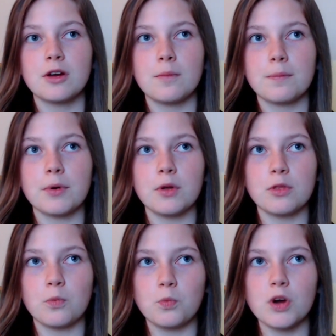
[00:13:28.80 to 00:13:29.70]
But
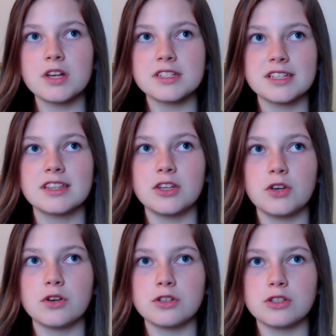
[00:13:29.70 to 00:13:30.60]
the worst thing that
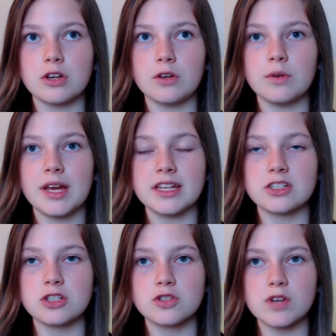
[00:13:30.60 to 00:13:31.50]
you could do is
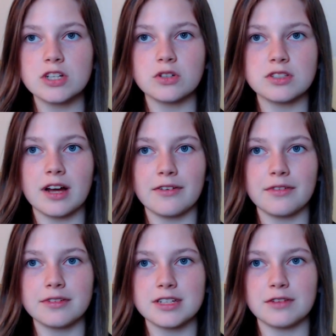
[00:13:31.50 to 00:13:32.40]
stress
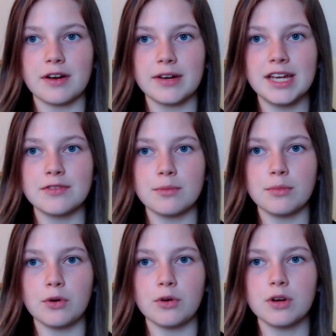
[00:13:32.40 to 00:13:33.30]
yourself out even
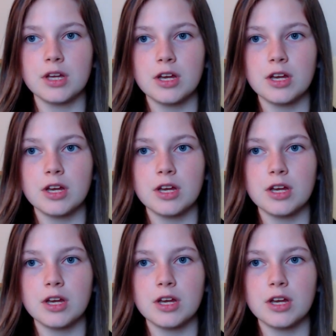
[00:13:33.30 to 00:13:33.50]
more